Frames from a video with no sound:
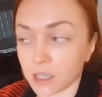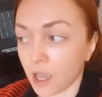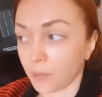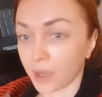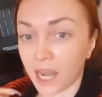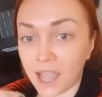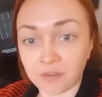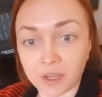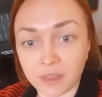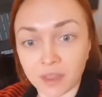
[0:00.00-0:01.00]
but
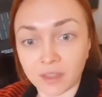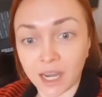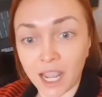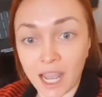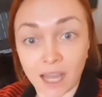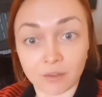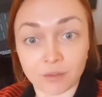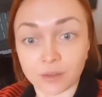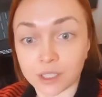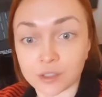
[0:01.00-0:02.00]
everything that I have
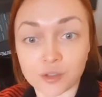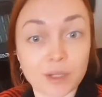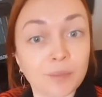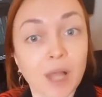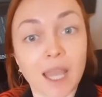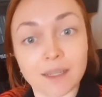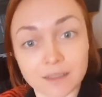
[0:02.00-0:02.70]
is streamlined.